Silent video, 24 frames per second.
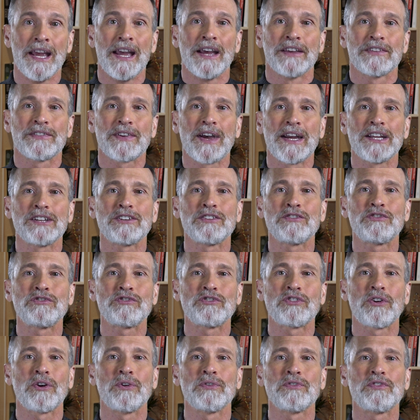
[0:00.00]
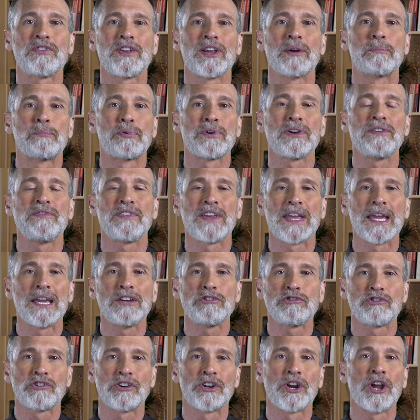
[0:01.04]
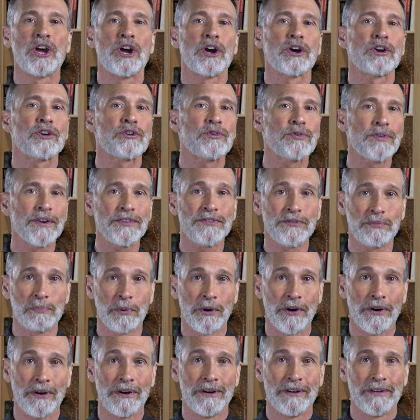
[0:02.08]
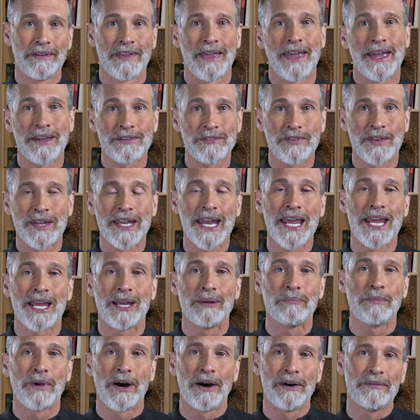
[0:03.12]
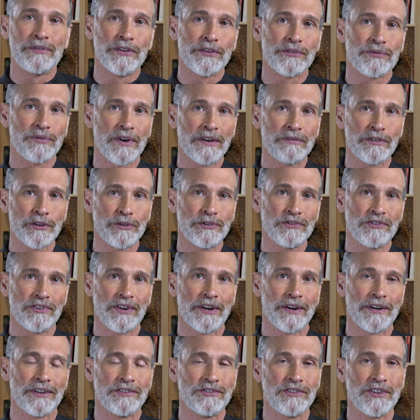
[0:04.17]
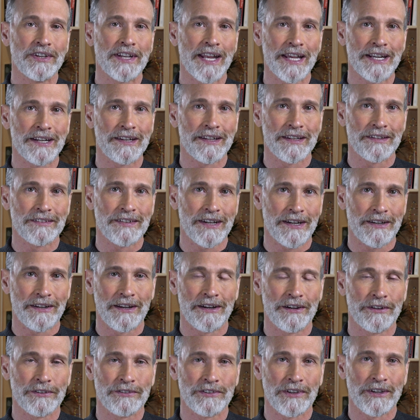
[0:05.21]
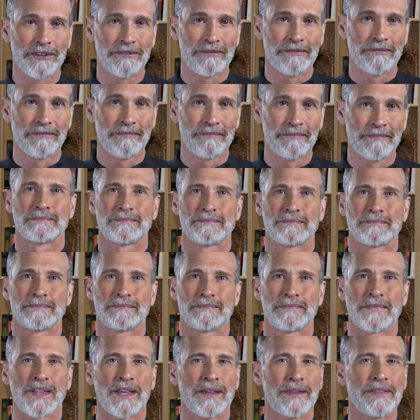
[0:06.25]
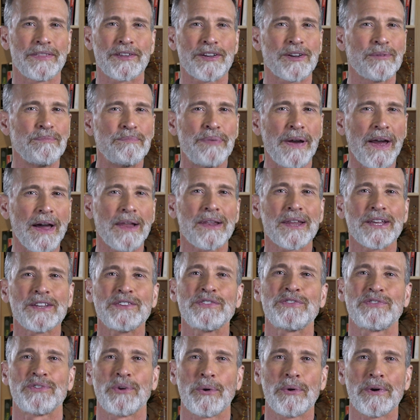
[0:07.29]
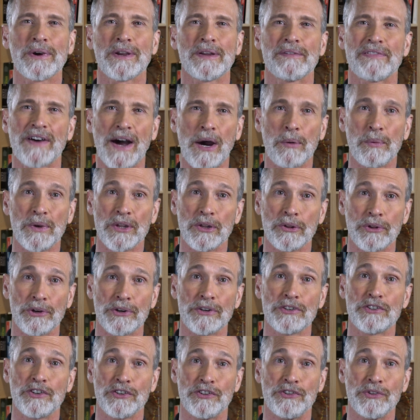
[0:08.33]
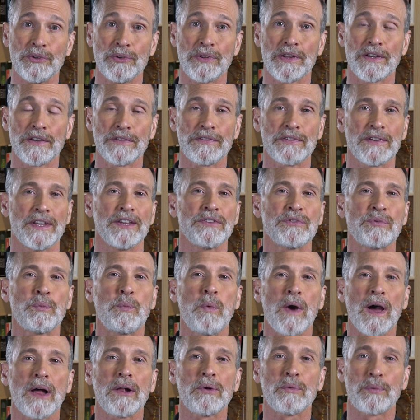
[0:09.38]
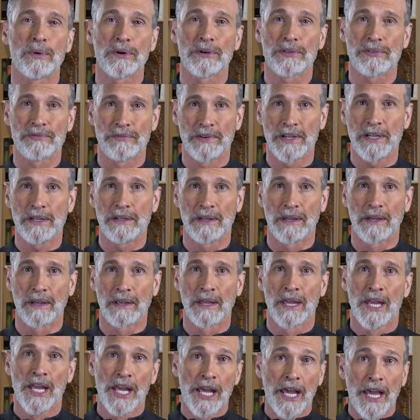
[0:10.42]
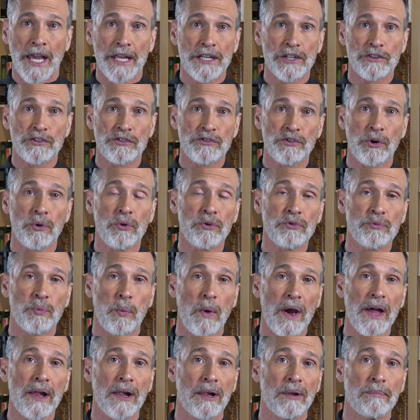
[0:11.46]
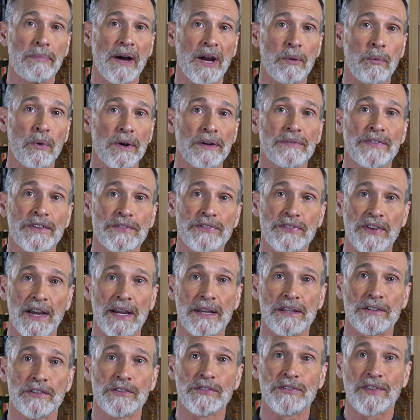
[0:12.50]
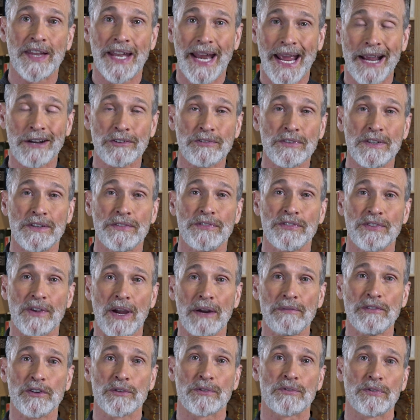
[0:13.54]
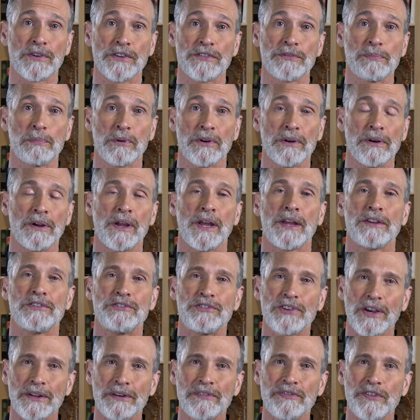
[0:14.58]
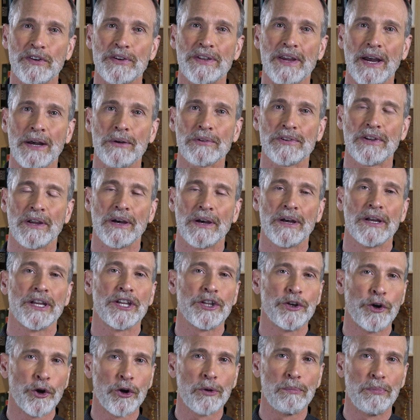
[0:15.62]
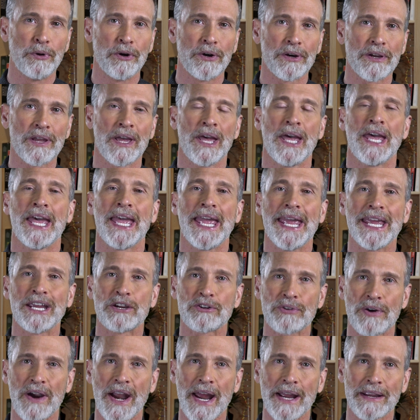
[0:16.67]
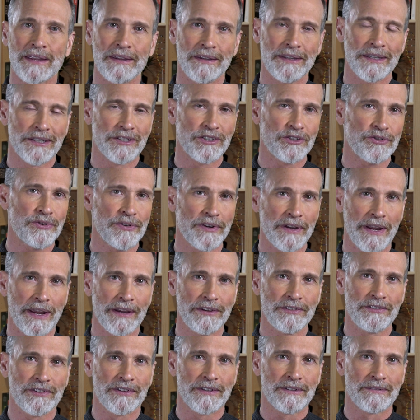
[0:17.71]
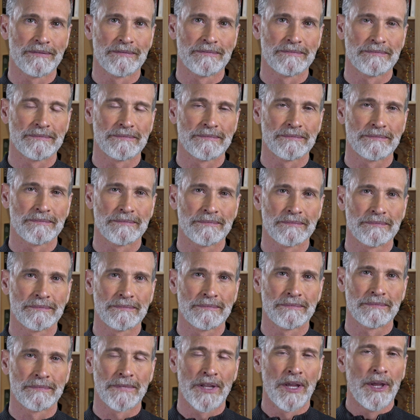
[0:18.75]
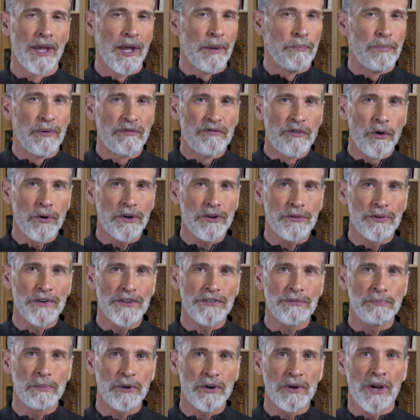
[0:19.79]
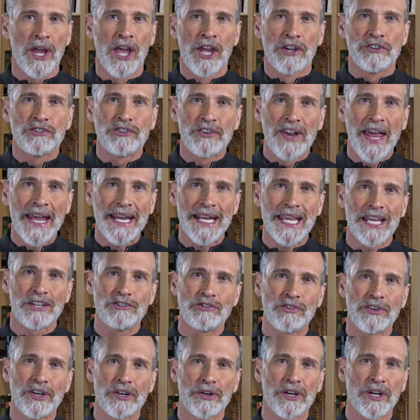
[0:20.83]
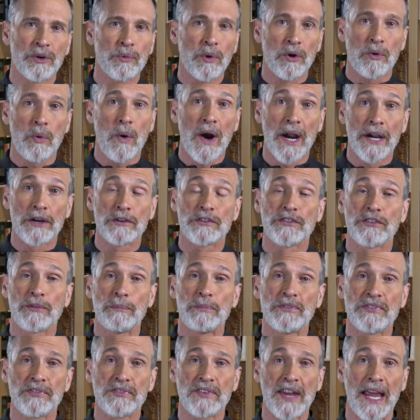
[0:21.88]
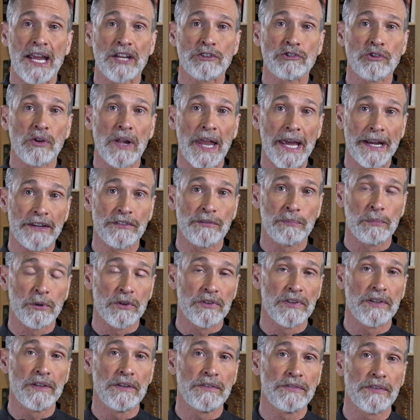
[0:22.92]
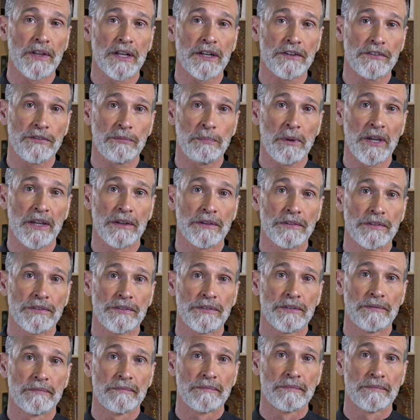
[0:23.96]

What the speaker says: scientists chose the abbreviation CRISPR as the name of this revolutionary gene editing technology. The compelling story of how we learned to do this is well worth reading, and it's told well by one of the scientists that actually discovered CRISPR, Jennifer Doudna, in her book, A Crack in Creation. Before CRISPR, genetic engineering required substantial expertise and expense.